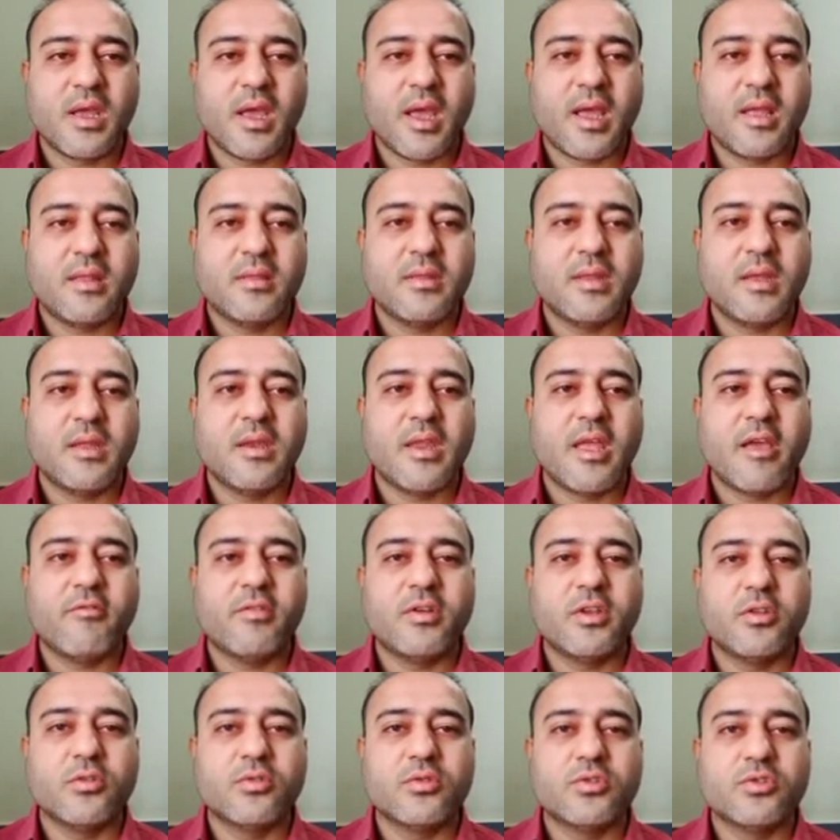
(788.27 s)
and they
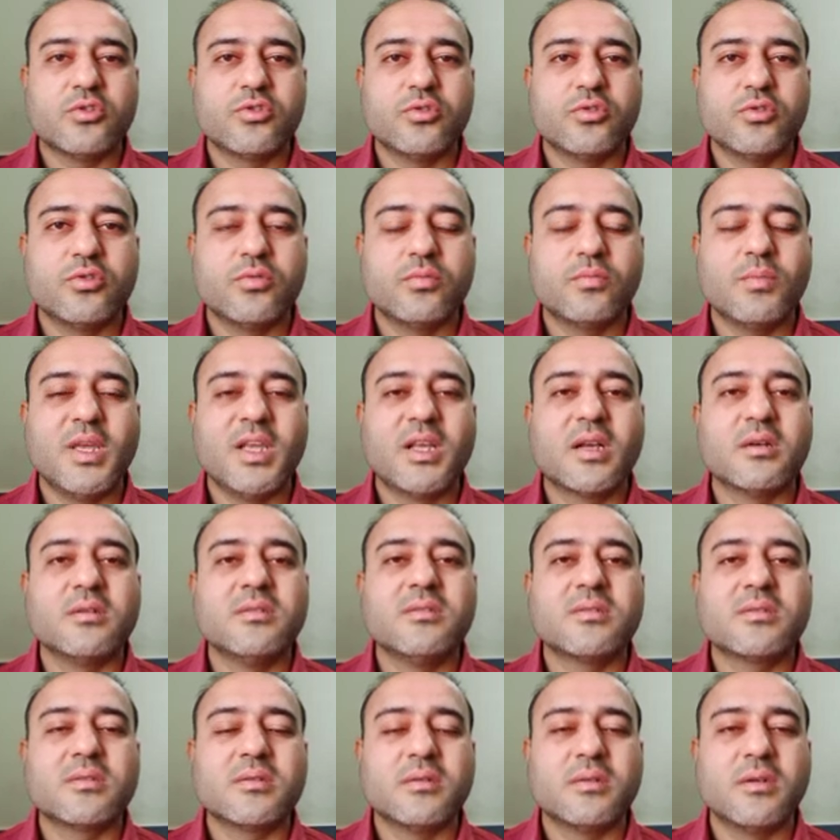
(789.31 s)
never used to be
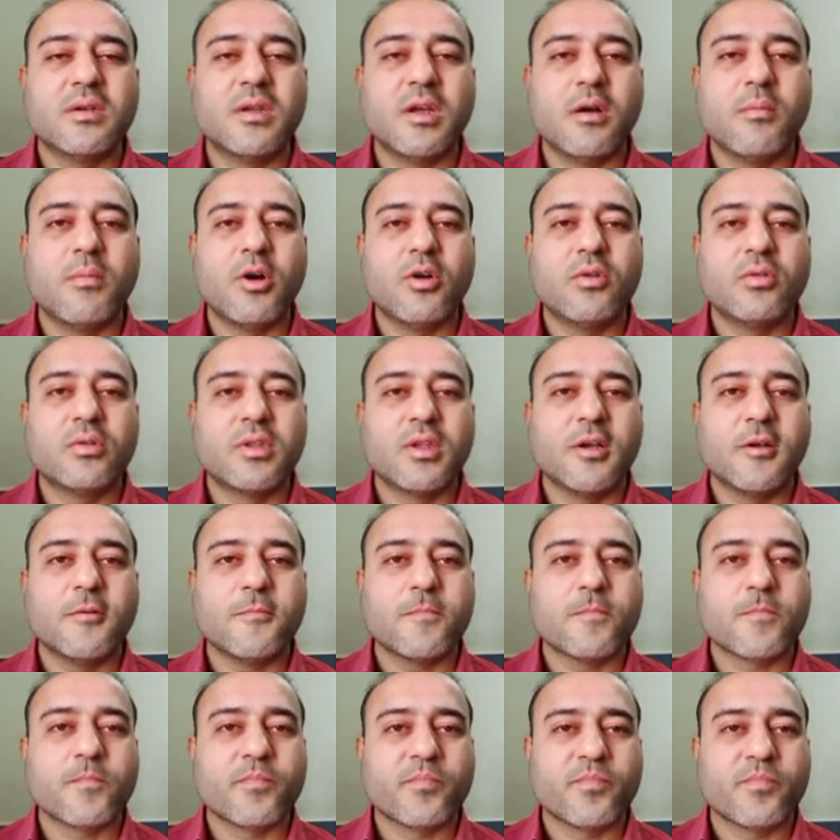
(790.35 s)
concerned about
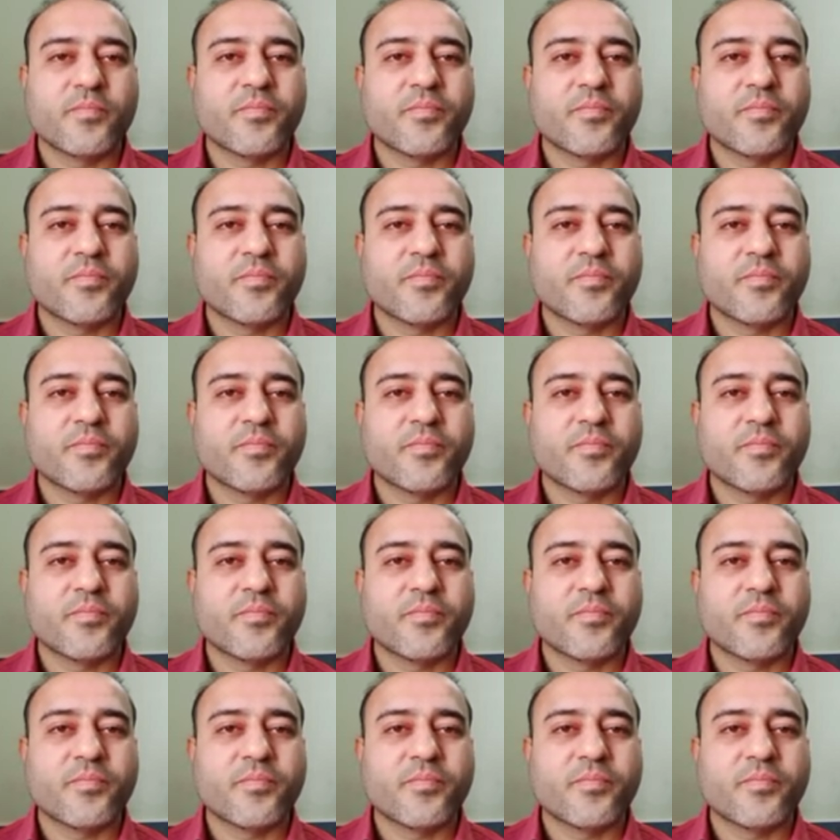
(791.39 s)
the